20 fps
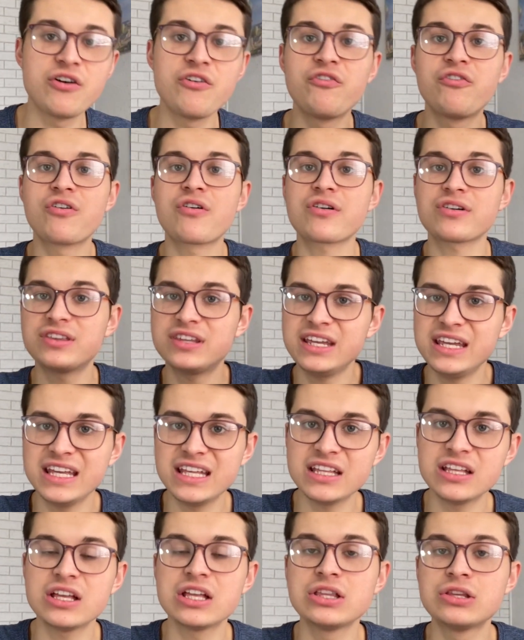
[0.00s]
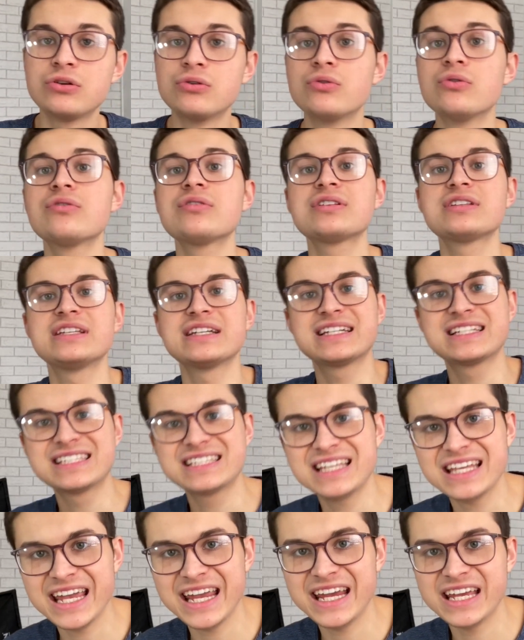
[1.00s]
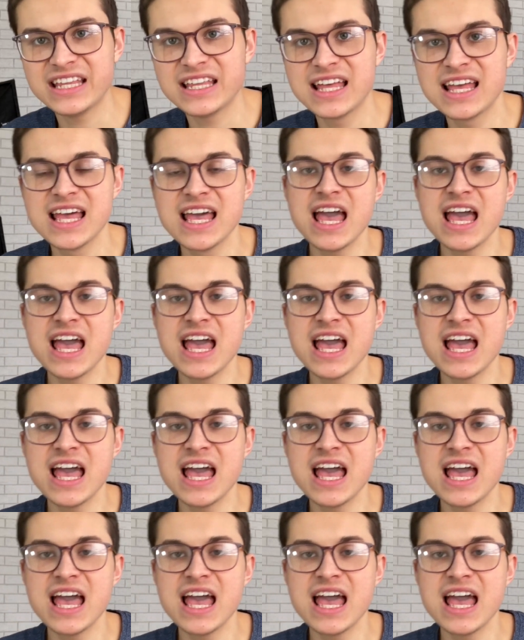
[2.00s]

14 to 16.